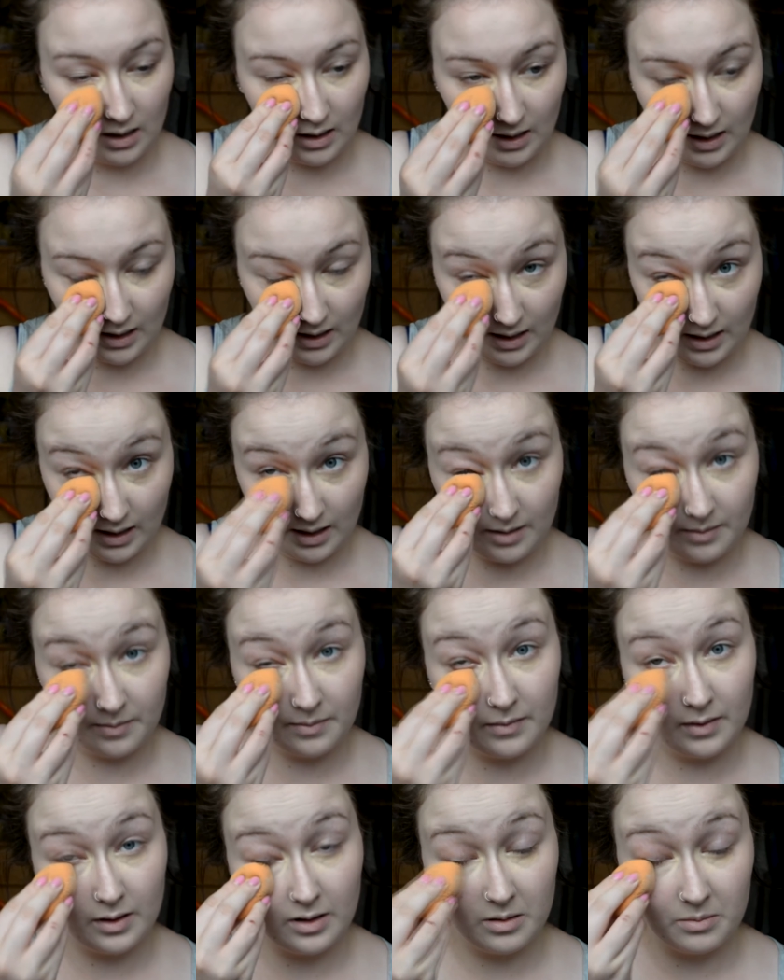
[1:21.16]

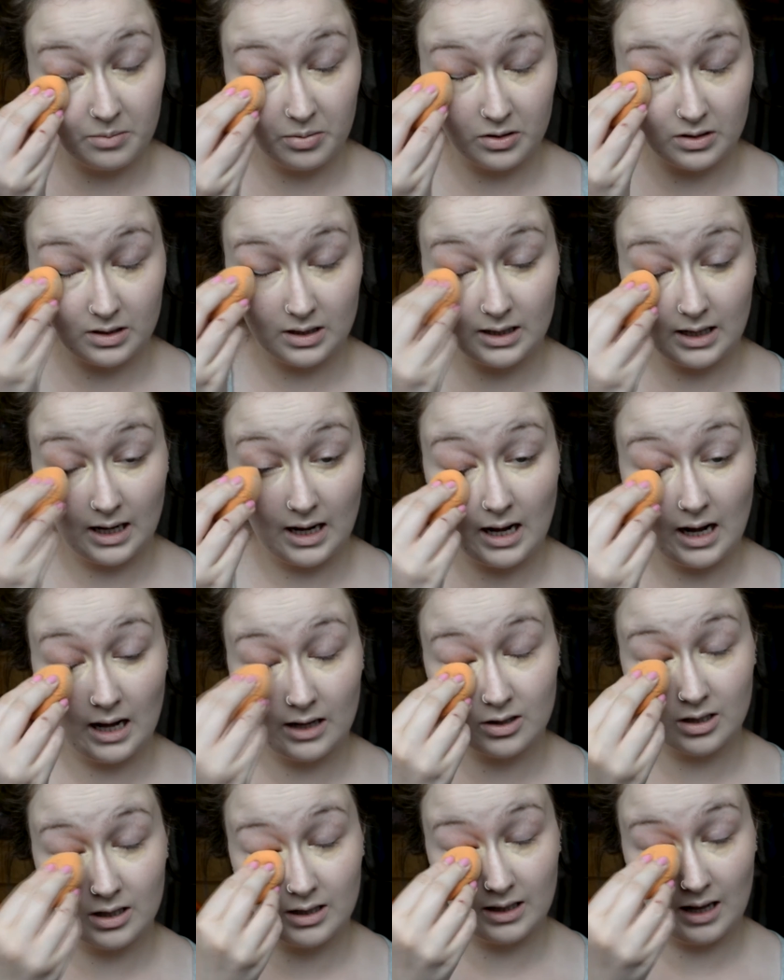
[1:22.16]
Um, but today I
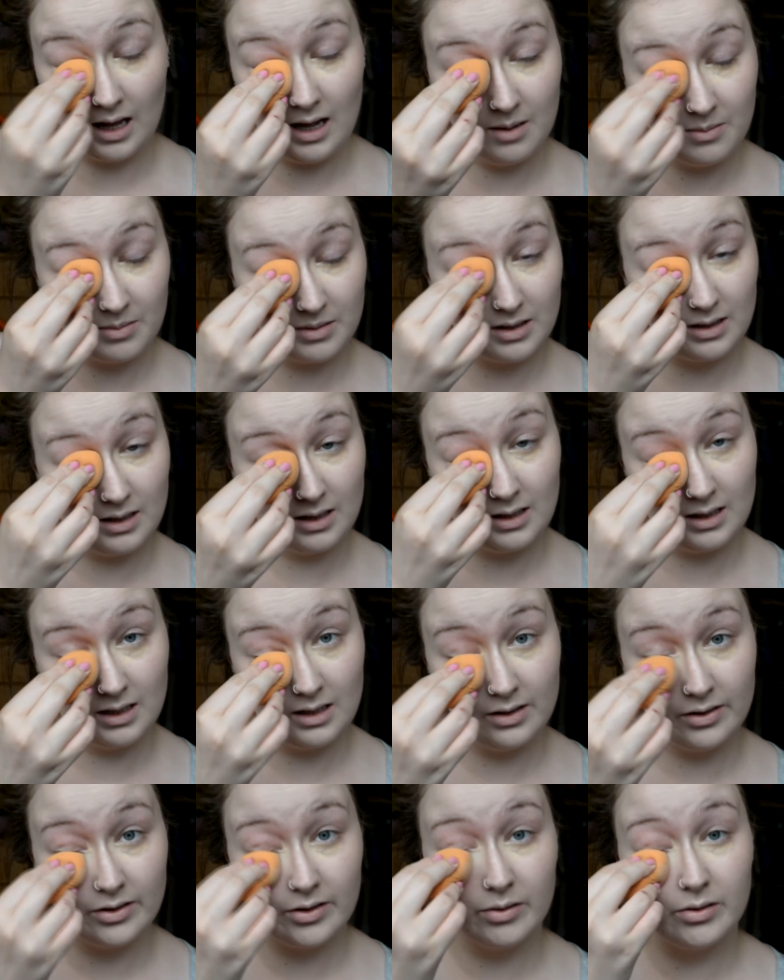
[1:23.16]
actually slept
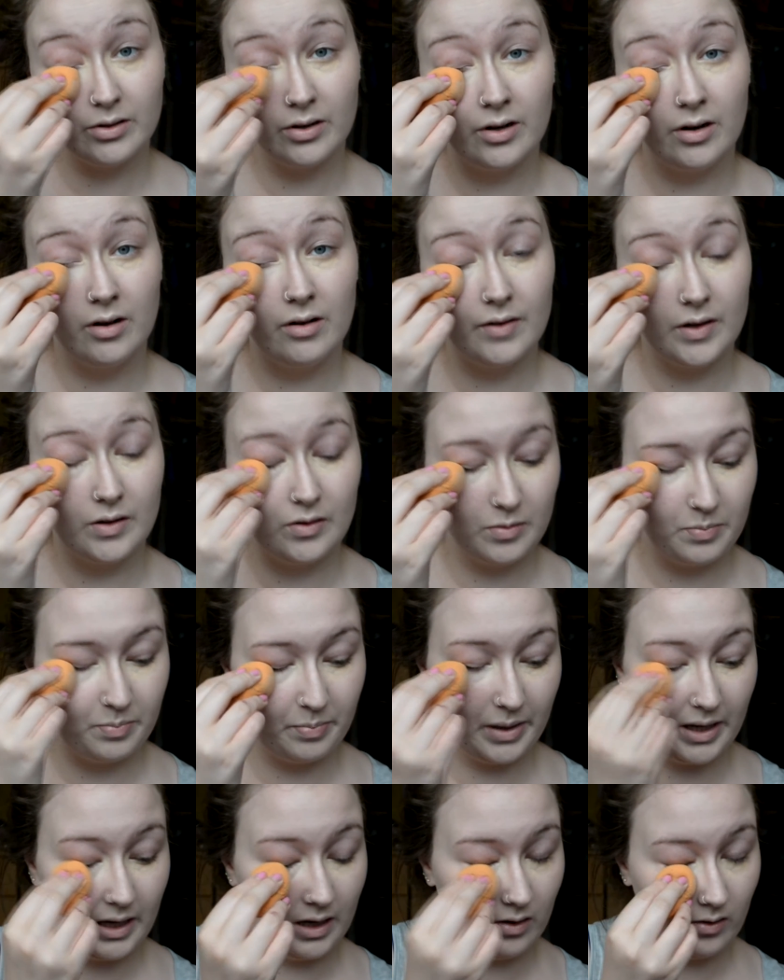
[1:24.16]
so I don't know if he was
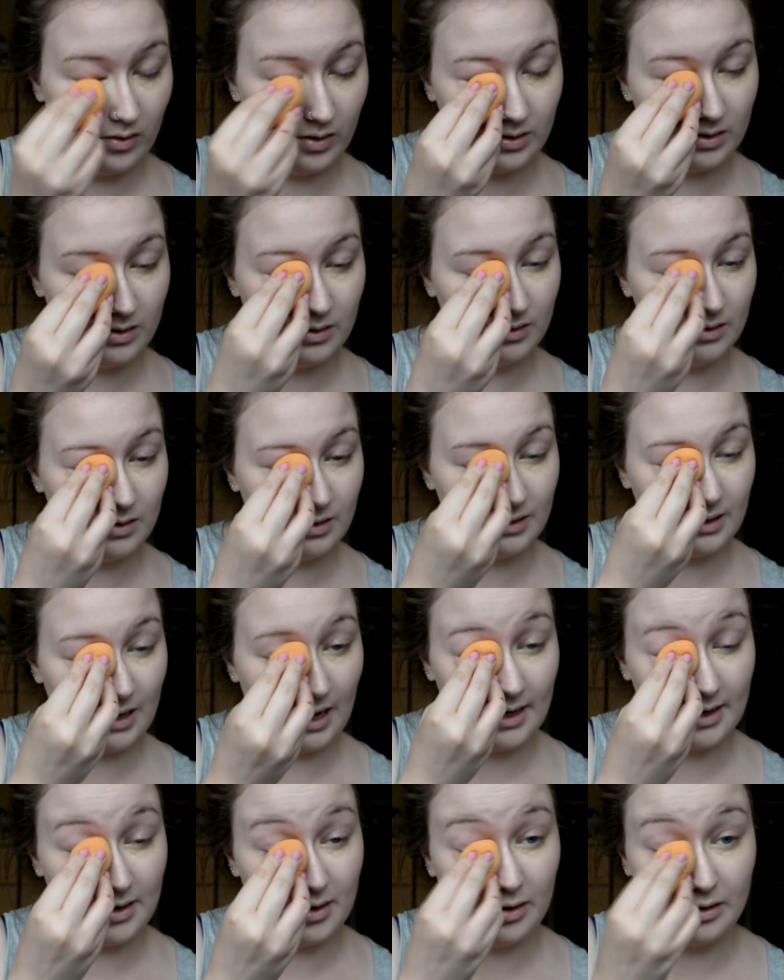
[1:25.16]
being good and
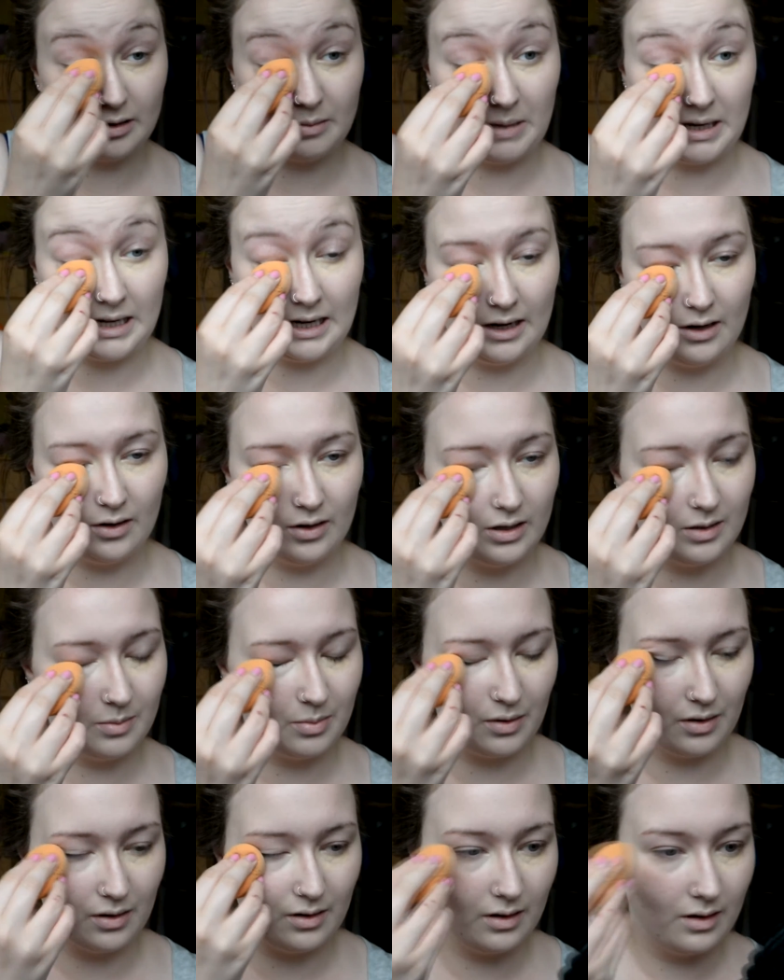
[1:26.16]
decided not to make any noise
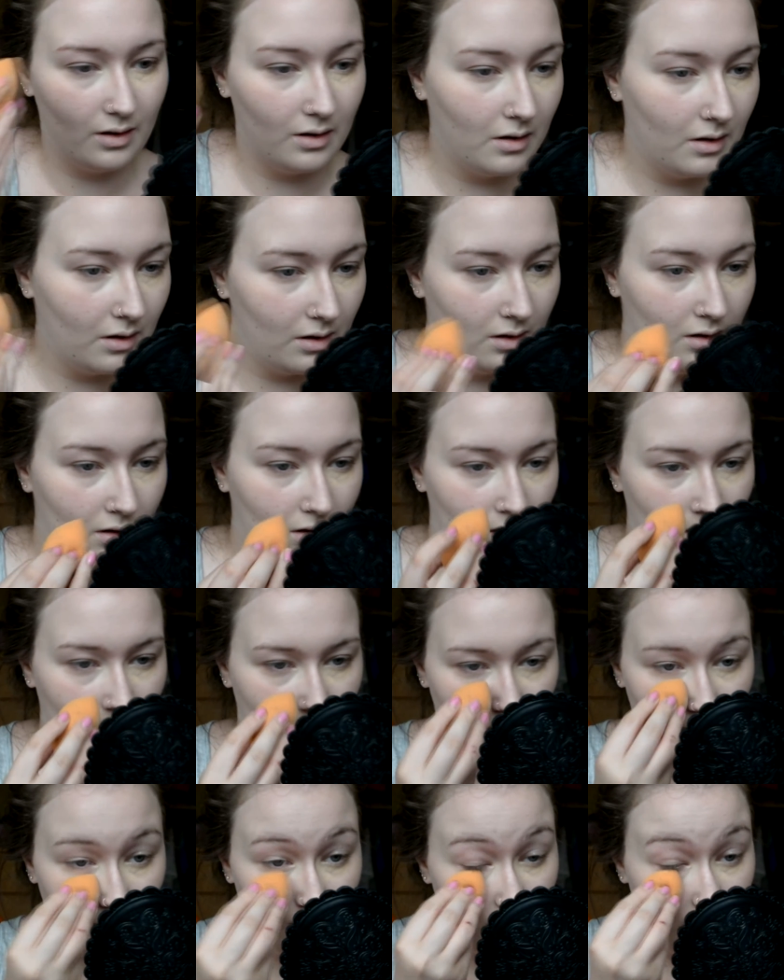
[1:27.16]
but
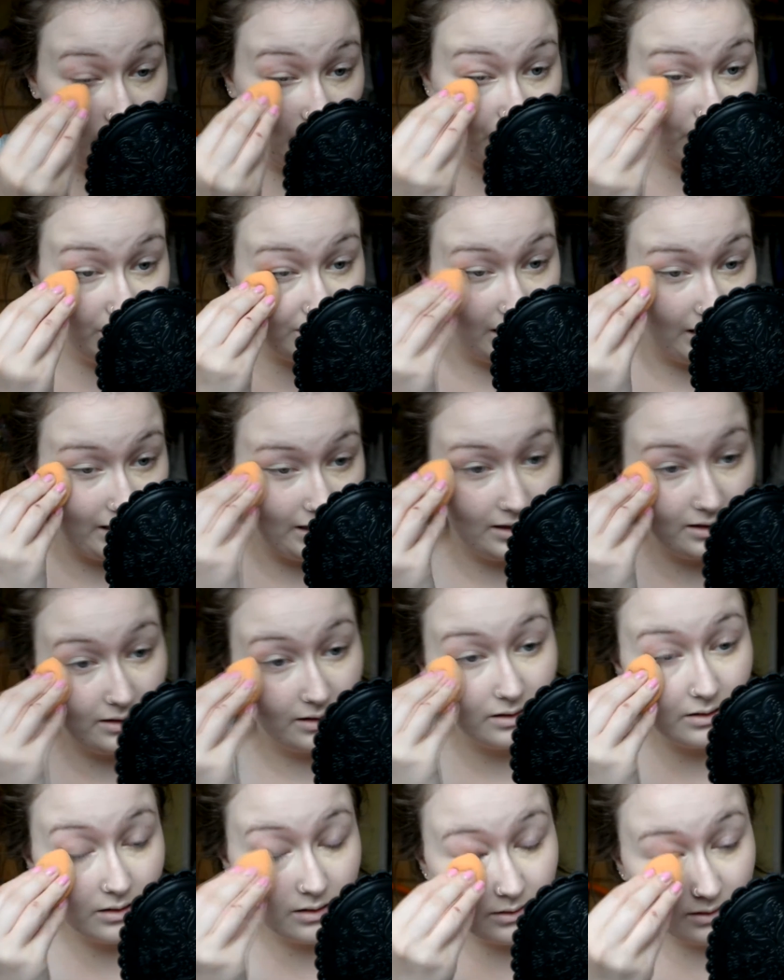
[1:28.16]
that was nice.